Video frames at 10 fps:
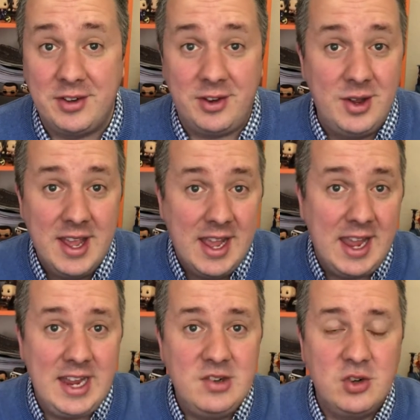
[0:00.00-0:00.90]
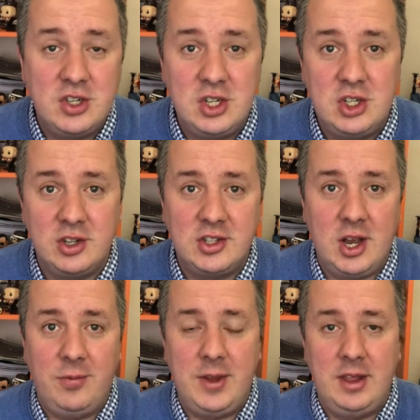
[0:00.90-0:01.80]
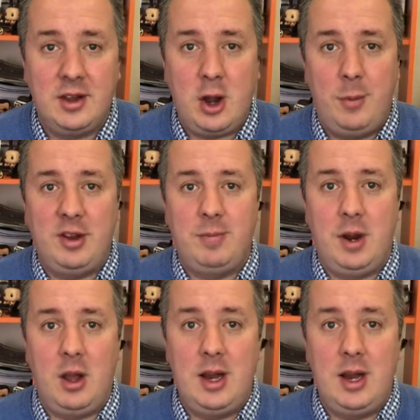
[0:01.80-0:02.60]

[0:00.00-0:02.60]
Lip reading: So introduce yourself in the comments below.